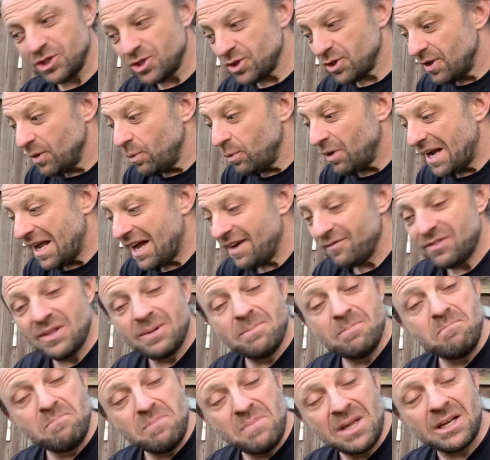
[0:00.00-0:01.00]
So they want to have the
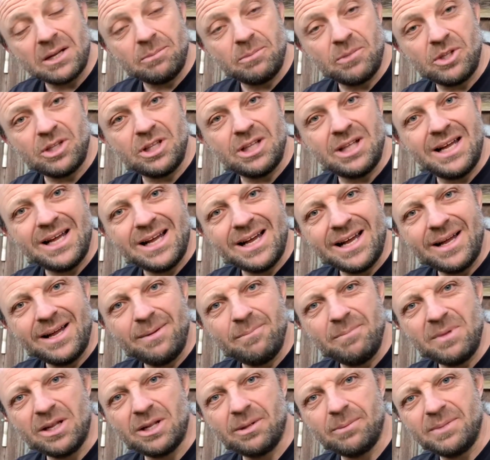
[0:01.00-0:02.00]

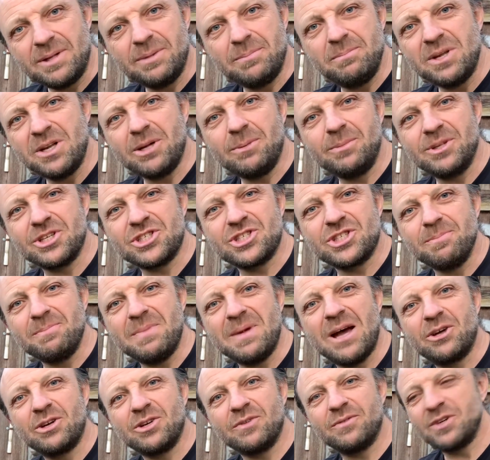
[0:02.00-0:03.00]
minimalist
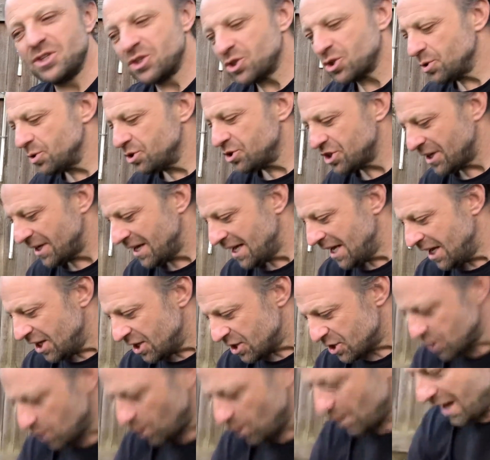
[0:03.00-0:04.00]
amount of intrusion.
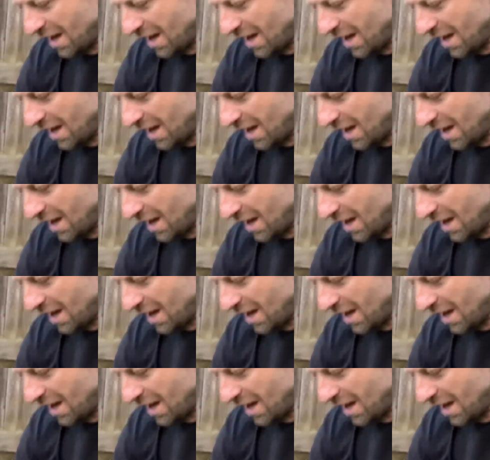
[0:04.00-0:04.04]
So